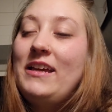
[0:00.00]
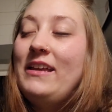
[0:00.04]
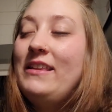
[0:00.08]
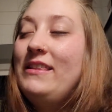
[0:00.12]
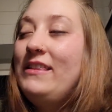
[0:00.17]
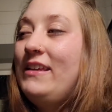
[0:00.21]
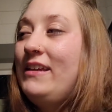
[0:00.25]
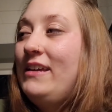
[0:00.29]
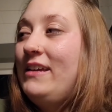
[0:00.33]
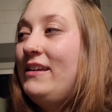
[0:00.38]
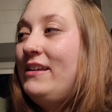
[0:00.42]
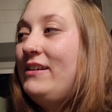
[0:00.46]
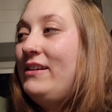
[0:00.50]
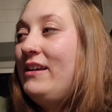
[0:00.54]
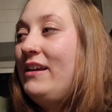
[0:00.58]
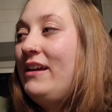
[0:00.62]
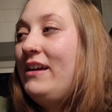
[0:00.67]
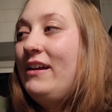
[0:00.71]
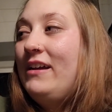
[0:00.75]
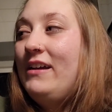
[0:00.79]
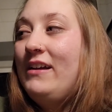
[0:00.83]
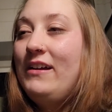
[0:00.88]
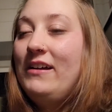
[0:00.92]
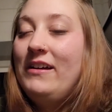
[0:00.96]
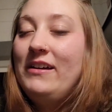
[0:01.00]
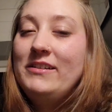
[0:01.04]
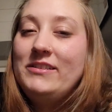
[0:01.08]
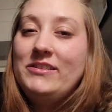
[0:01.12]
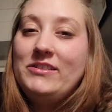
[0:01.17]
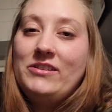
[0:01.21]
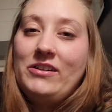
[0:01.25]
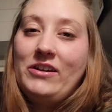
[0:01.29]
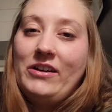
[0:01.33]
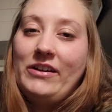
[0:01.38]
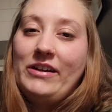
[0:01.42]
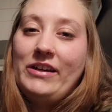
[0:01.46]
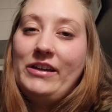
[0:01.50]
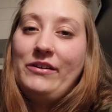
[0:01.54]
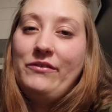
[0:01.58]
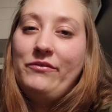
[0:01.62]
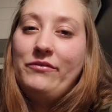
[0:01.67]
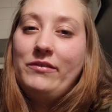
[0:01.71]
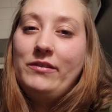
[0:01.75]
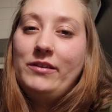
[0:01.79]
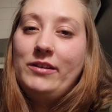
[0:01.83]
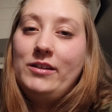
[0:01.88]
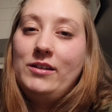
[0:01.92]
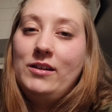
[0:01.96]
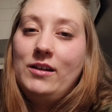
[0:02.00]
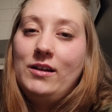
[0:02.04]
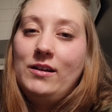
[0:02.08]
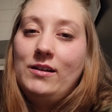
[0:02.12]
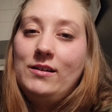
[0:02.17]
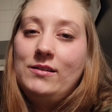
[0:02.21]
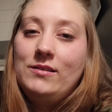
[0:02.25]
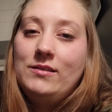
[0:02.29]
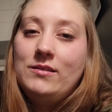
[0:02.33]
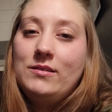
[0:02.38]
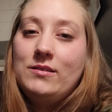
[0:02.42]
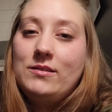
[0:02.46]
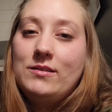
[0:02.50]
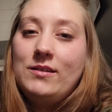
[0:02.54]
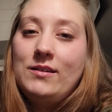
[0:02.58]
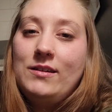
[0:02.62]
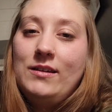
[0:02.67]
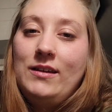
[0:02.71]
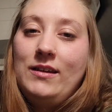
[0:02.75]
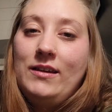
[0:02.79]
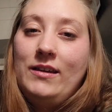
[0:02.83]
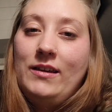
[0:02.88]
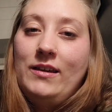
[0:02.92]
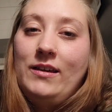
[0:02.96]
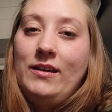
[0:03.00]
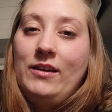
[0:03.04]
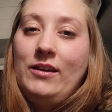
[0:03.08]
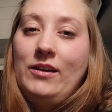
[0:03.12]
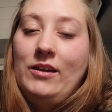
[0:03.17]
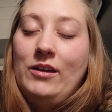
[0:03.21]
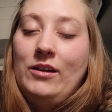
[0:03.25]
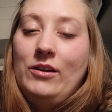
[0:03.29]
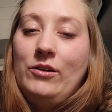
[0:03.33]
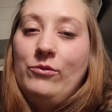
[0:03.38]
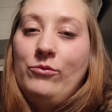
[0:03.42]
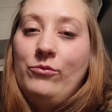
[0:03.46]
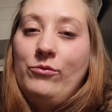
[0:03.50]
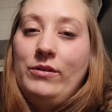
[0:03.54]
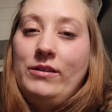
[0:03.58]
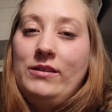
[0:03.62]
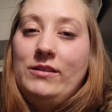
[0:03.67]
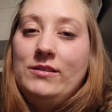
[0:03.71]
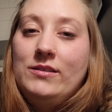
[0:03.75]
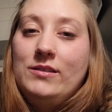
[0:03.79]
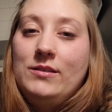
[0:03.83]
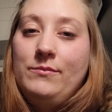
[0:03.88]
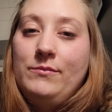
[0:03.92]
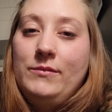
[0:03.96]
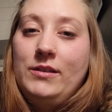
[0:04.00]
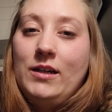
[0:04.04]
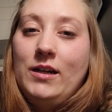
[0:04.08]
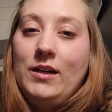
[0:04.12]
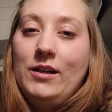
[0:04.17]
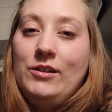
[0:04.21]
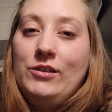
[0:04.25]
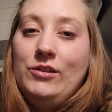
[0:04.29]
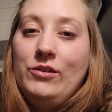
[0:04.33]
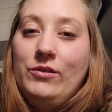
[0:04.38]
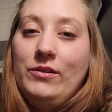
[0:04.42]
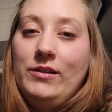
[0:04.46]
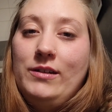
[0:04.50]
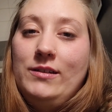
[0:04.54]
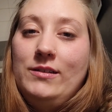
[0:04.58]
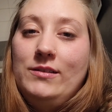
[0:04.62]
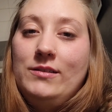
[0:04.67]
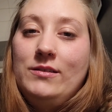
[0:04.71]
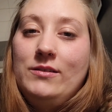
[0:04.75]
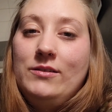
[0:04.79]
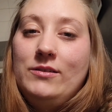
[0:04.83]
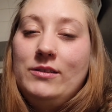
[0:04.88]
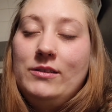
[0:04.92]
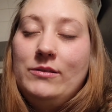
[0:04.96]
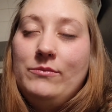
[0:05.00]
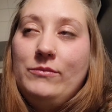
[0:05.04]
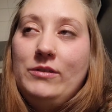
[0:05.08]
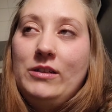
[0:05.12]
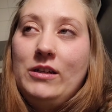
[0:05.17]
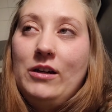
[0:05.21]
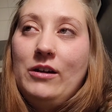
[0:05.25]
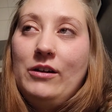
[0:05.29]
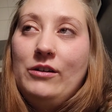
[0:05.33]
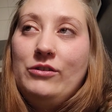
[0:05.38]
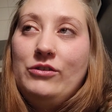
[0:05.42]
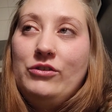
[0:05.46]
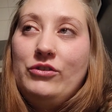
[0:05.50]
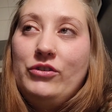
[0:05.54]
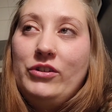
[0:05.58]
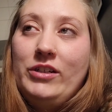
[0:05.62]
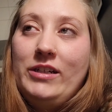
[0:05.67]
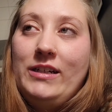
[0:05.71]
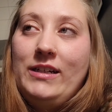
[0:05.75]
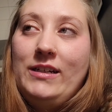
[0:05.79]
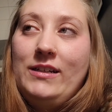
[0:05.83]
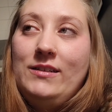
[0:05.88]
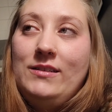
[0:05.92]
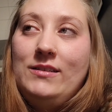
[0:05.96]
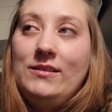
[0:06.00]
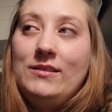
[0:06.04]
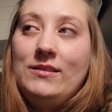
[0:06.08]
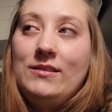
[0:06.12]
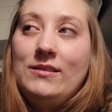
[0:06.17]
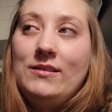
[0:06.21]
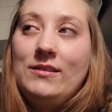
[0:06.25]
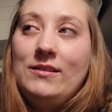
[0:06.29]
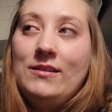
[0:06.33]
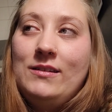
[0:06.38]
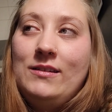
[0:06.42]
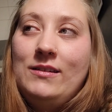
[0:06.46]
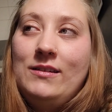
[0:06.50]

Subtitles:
and then a stocking for the dogs with some dog toys or some dog treats.